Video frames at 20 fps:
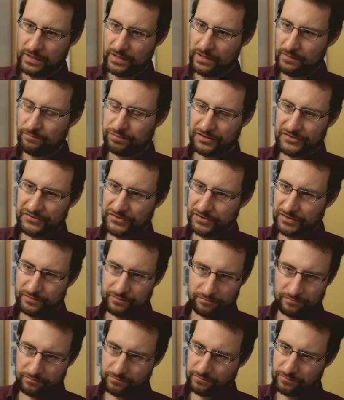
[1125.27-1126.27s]
implicit
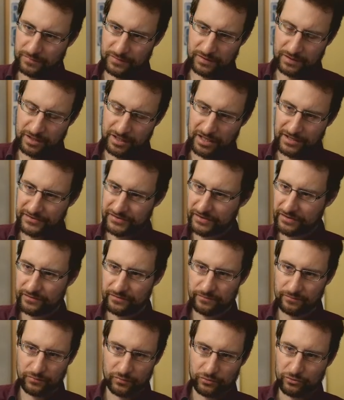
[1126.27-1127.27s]

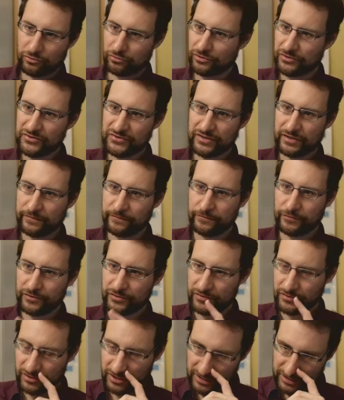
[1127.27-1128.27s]
casting rule stuff
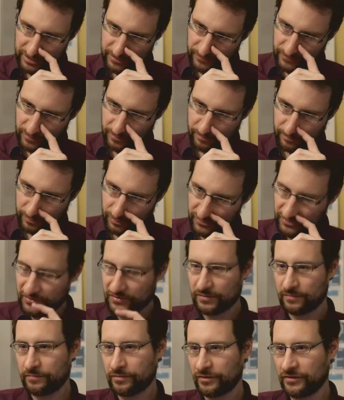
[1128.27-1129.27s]
would change if you put
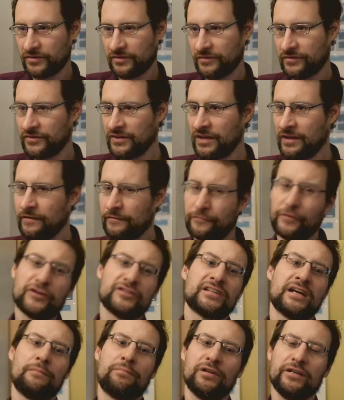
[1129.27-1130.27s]
this in parentheses. For
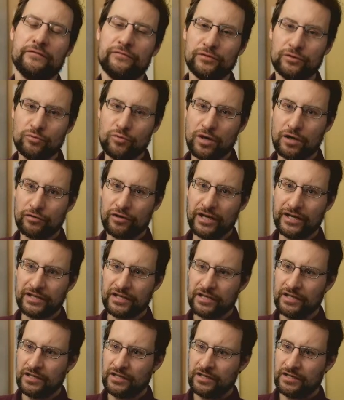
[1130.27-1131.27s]
example, even Lua, right?
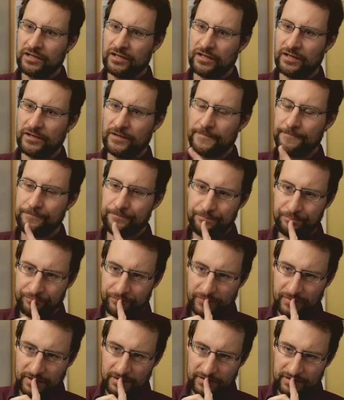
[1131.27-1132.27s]

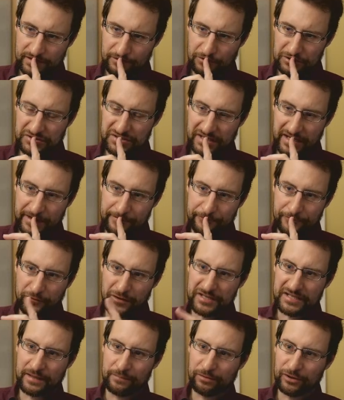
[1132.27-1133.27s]
There was, for
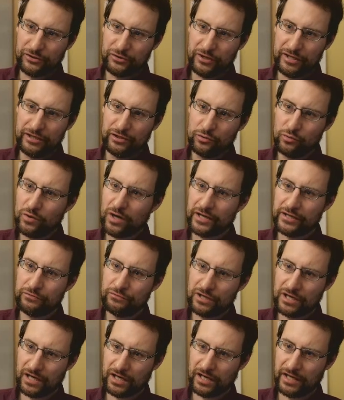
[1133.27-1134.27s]
example, in Lua you
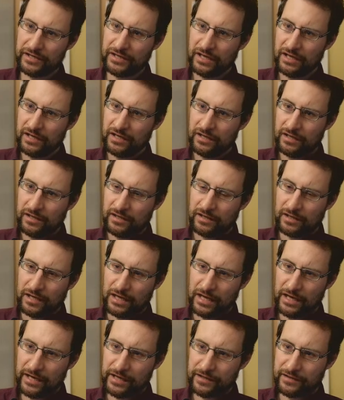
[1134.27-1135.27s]
can't,
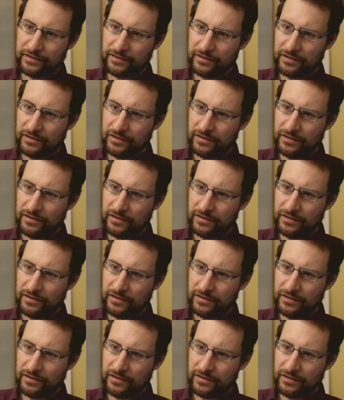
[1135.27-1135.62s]
like,